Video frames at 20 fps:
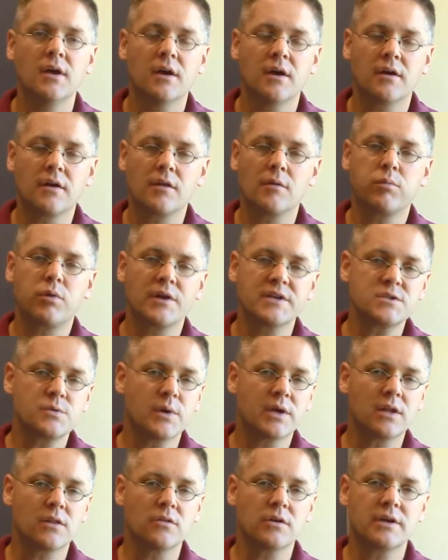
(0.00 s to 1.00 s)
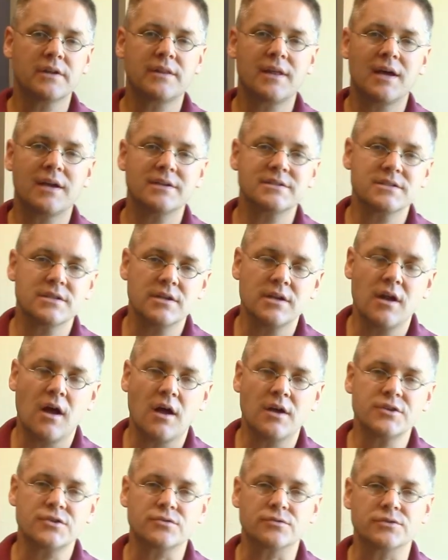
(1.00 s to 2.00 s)
Another place we can look at that is in the
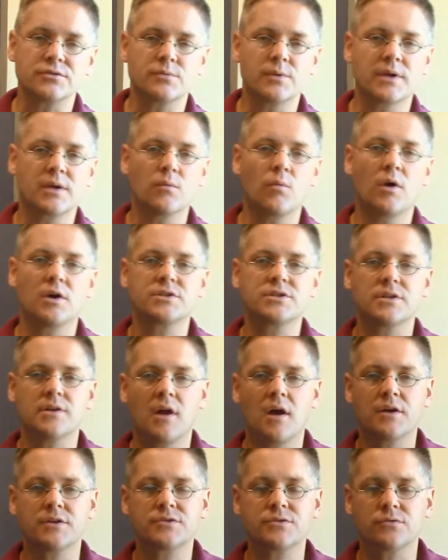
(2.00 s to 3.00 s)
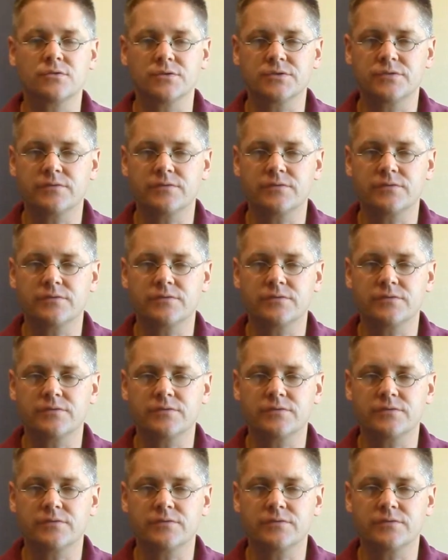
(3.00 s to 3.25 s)
nostrils. We can watch the nostrils